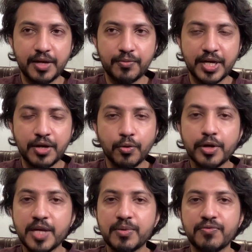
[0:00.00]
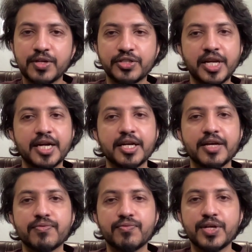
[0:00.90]
we can only be vigilant
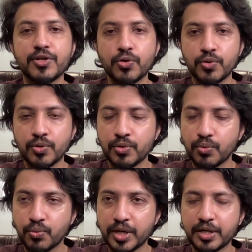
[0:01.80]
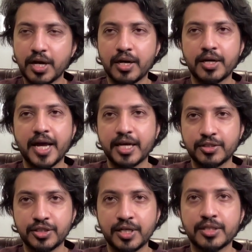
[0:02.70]
if we know what our
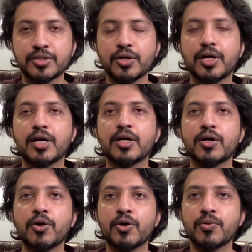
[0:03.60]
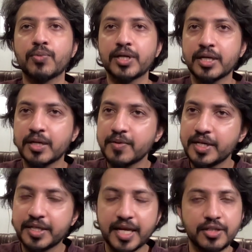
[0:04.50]
actions or what are our
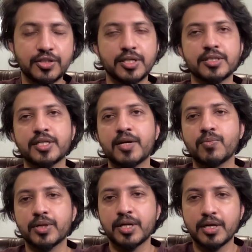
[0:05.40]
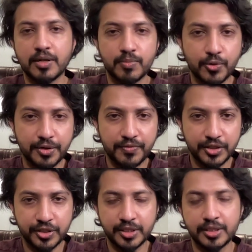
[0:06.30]
intentions and what are our
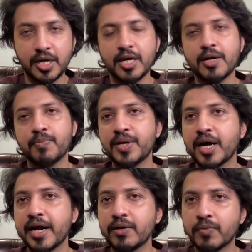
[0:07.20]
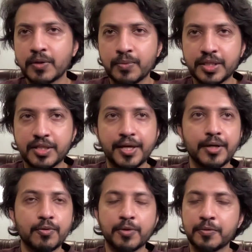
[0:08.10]
motivations behind what we
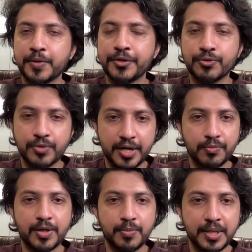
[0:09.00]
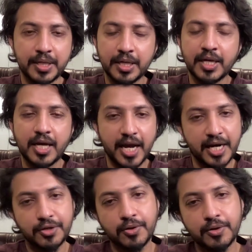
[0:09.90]
think, what we do, and what we
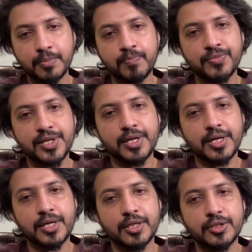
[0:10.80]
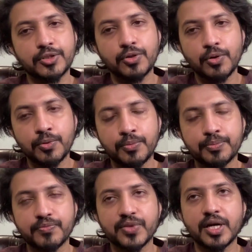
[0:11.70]
act on.
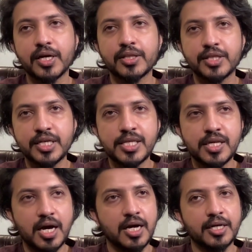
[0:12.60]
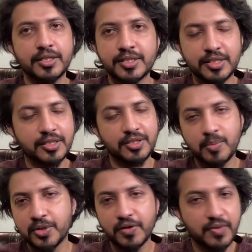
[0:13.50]
So this is the
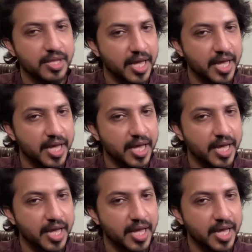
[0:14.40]
summary of the